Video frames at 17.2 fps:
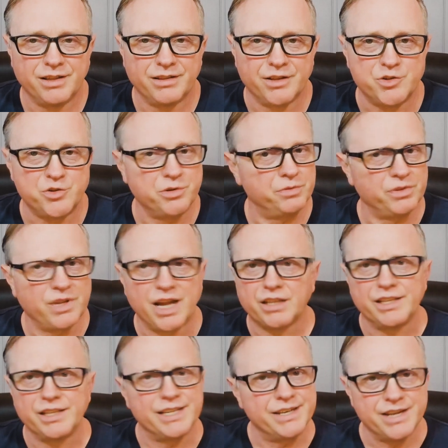that you've
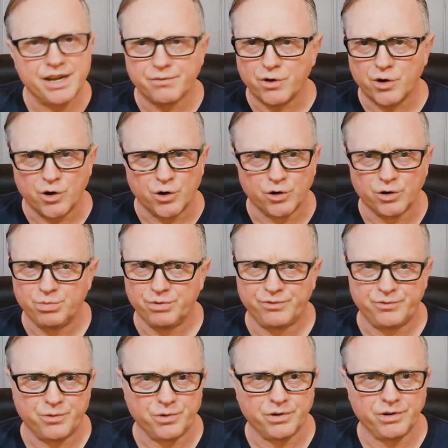likely never heard
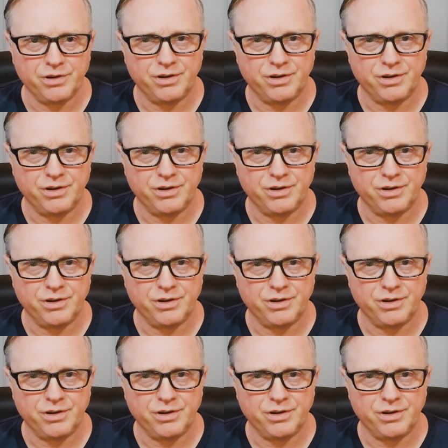before.